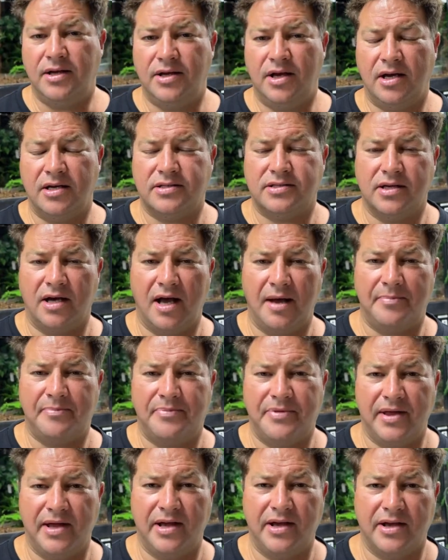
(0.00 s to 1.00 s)
Hey, guys, you're up
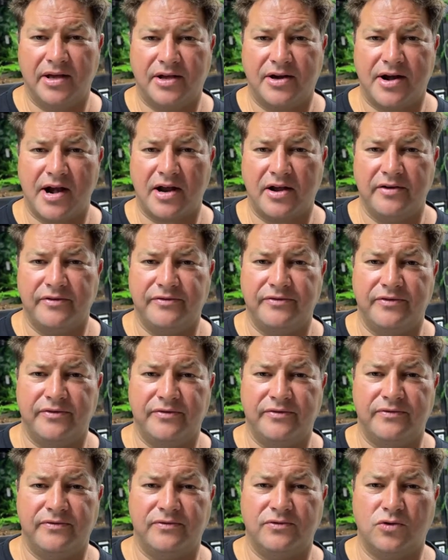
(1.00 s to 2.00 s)
there. Crack of
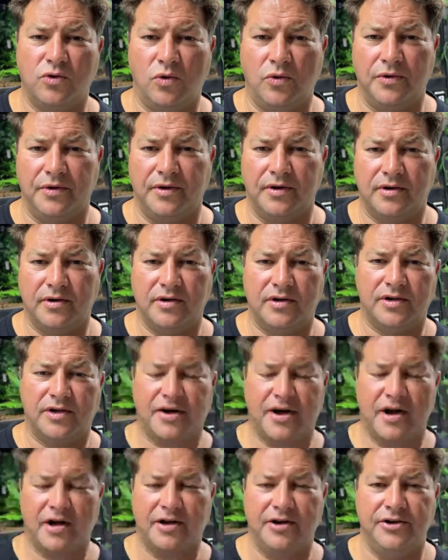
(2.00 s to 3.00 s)
dawn, not
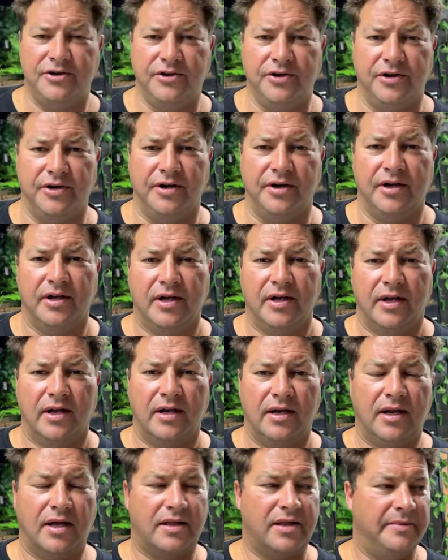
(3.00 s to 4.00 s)
crack of noon.
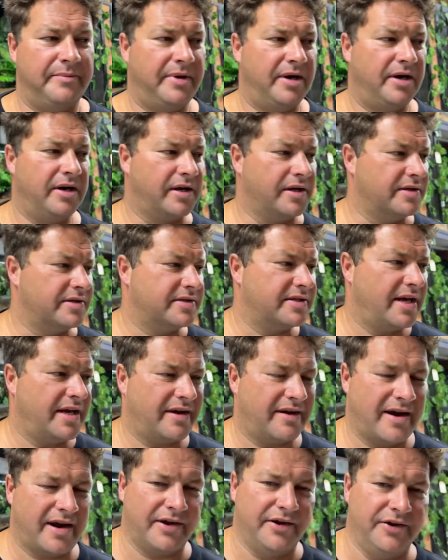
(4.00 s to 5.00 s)
Like the Americans, they
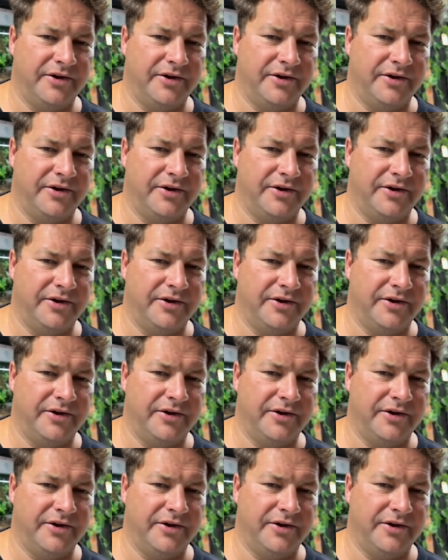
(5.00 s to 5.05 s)
crack of